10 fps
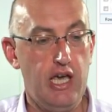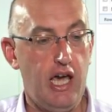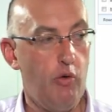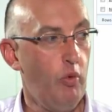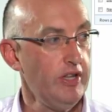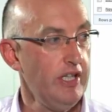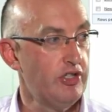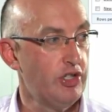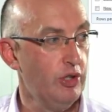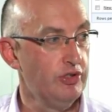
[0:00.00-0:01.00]
And what this
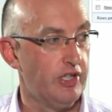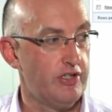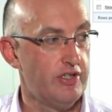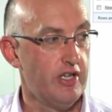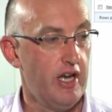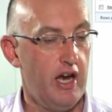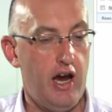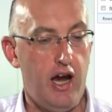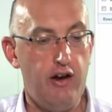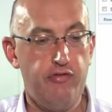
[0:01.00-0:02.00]
shows us
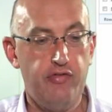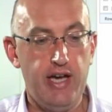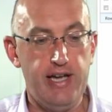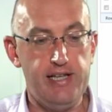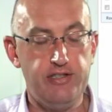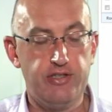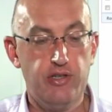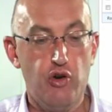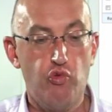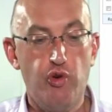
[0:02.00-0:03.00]
are files.
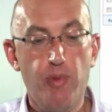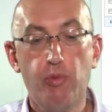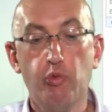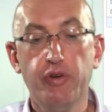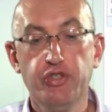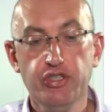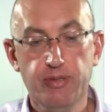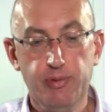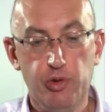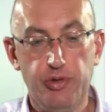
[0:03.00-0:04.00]
Remember, we've just
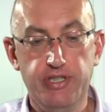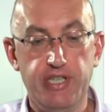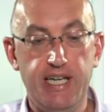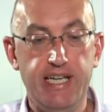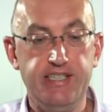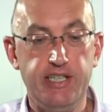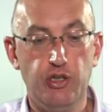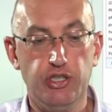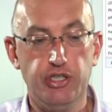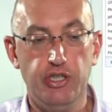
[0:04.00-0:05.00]
deployed Easy
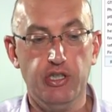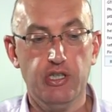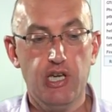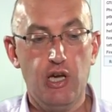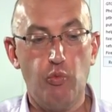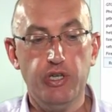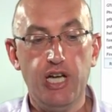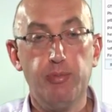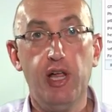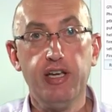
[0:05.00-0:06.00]
Auditor. We're
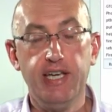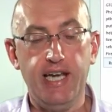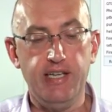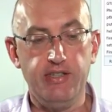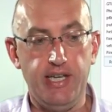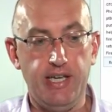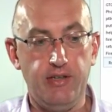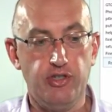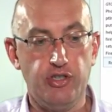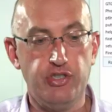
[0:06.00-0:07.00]
not blocking anything
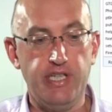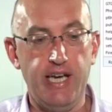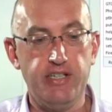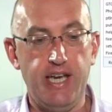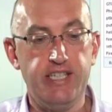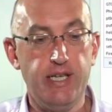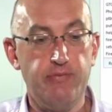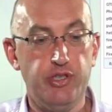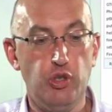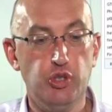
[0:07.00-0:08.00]
just yet, except
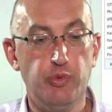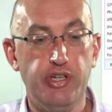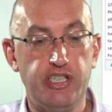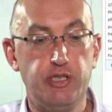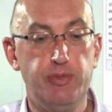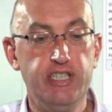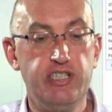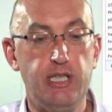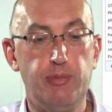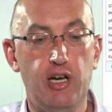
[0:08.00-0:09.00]
for those we're
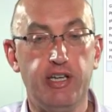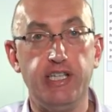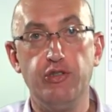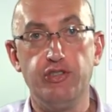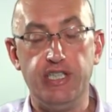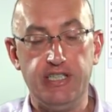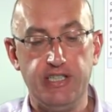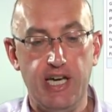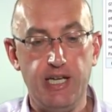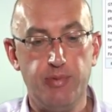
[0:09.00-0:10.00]
explicitly blocking using
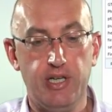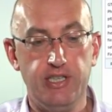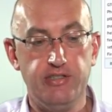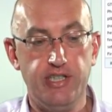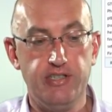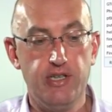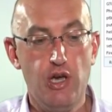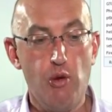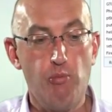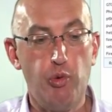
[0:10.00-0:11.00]
denied policies,
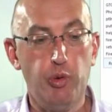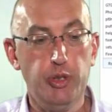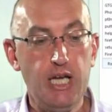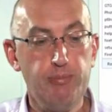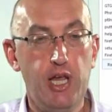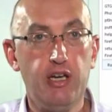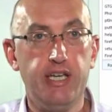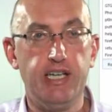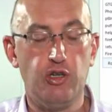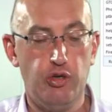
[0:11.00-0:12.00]
but we're not
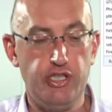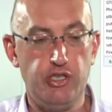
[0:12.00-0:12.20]
blocking according